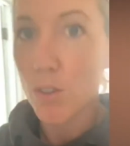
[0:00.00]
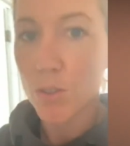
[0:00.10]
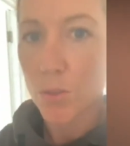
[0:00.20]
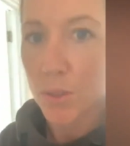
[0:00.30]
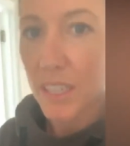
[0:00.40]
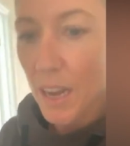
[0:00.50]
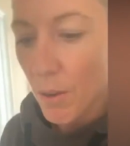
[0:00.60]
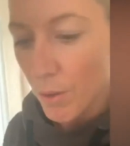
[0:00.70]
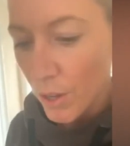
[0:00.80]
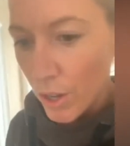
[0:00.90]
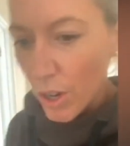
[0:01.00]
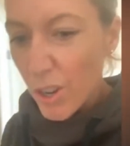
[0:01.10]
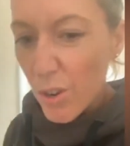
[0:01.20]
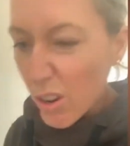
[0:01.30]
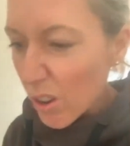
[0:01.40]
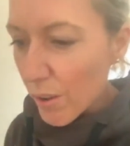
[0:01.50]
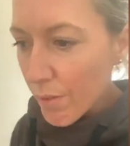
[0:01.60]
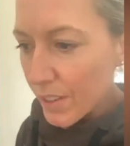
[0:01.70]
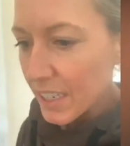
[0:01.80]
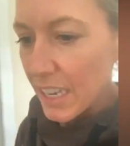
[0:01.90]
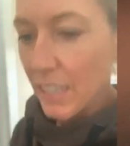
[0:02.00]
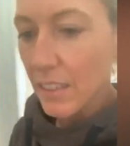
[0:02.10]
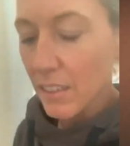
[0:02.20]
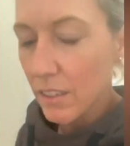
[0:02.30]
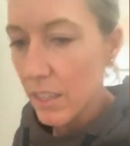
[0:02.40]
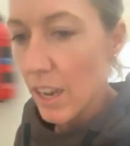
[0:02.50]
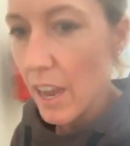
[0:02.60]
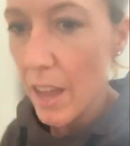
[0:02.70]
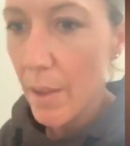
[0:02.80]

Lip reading: of got sorted out. New light fittings,